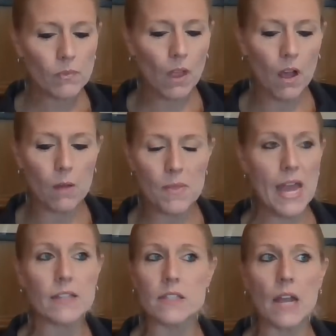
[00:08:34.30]

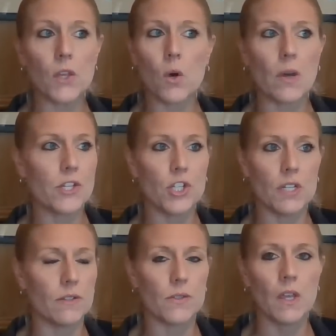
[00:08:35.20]
that is not the
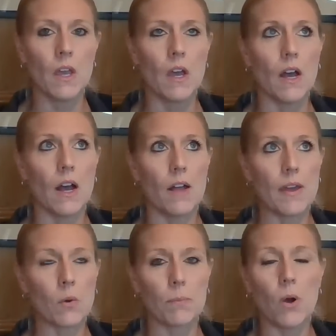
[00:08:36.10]
questions
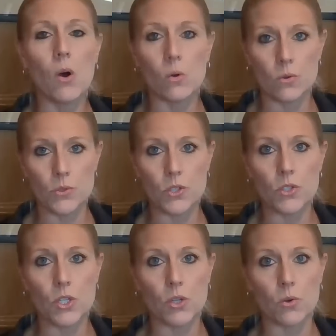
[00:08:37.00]
that were posed
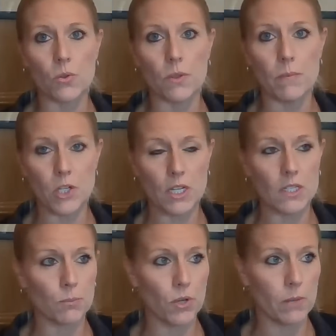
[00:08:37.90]
to the Michigan
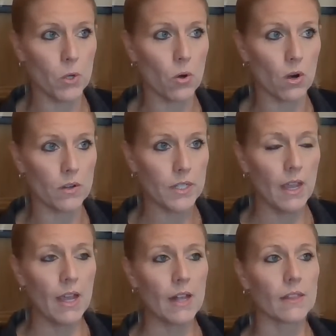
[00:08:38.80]
Supreme Court.
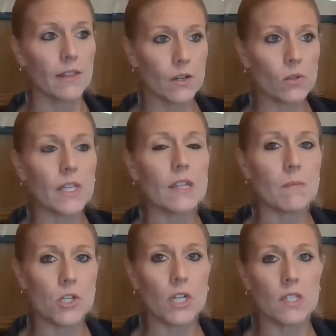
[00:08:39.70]
Literally, the
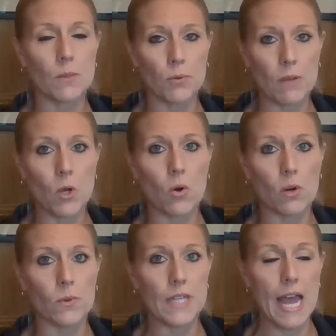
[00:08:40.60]
Michigan Supreme
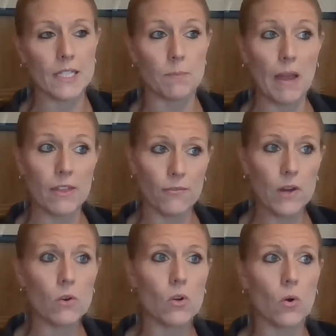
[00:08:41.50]
Court was asked by the
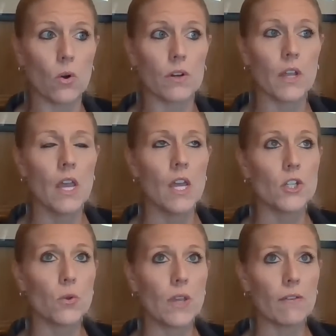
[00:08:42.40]
federal court
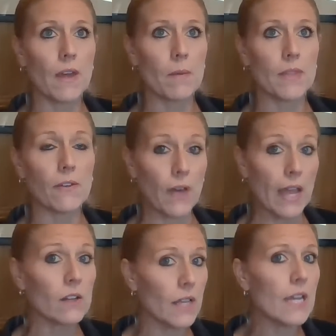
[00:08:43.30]
to give them the
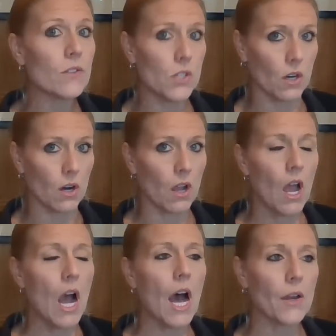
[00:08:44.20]
final answer
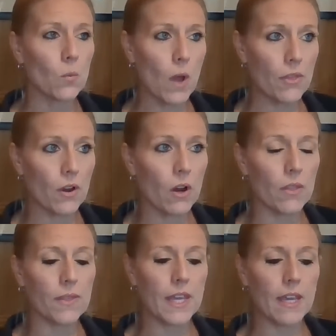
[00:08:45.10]
on whether
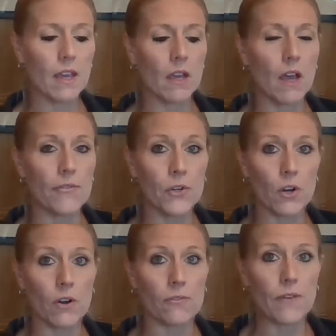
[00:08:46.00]
the
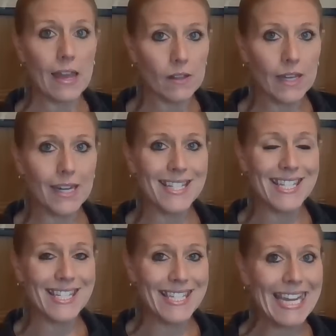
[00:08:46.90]
governor violated
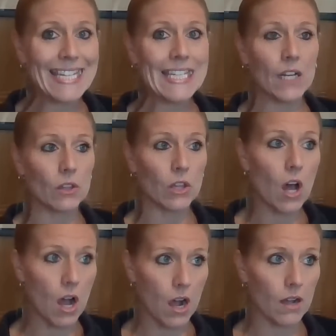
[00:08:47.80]
state
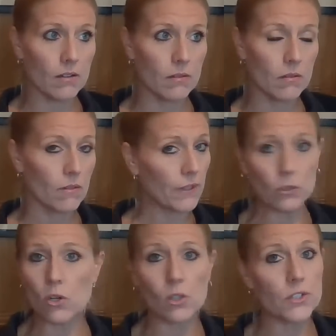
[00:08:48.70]
law.
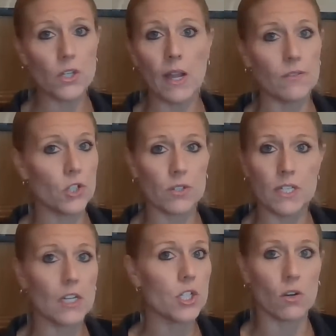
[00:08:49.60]
Federal courts don't have
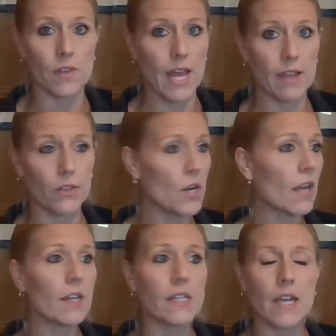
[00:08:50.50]
jurisdiction over that. They're not
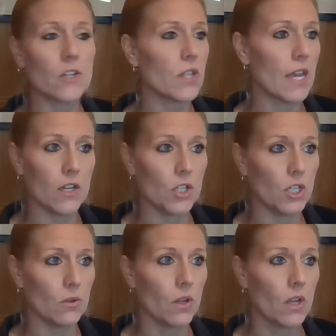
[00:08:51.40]
going to touch that
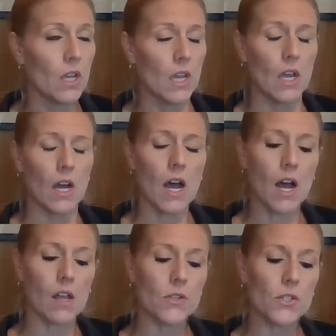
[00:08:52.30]
issue.
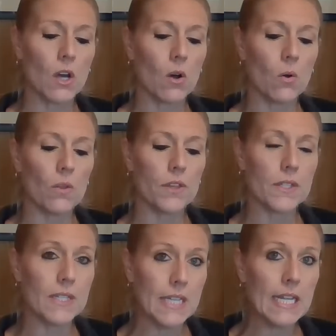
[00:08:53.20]
So the
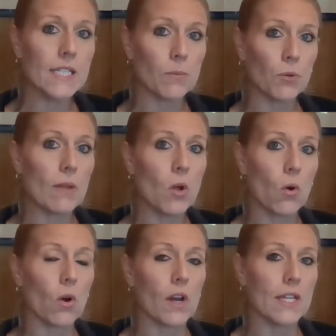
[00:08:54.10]
state Supreme
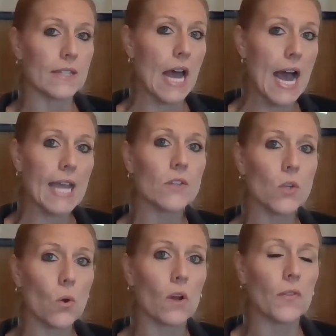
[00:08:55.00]
Court is the highest
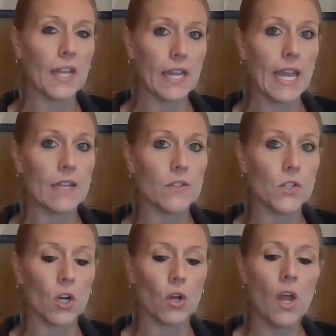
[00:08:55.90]
court that can
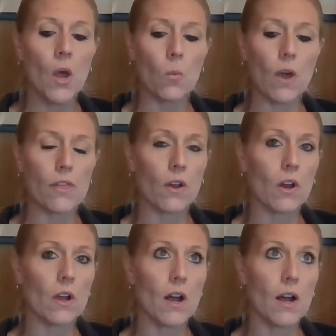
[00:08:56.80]
answer
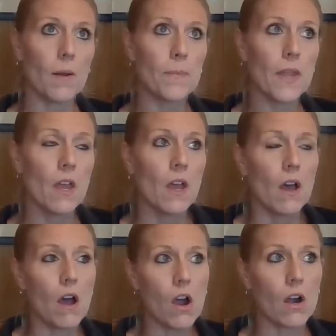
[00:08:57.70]
whether
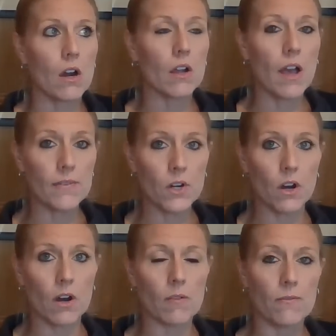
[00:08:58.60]
our
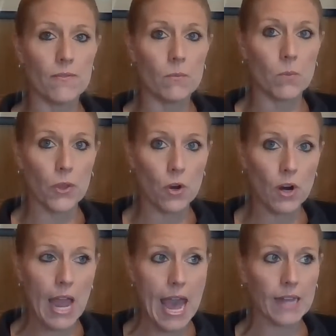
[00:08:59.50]
governor, with
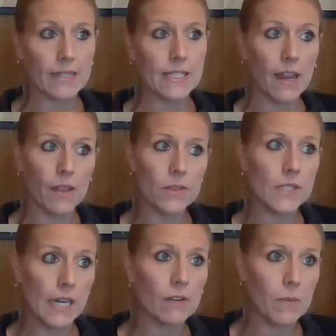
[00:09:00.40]
her acts in the state of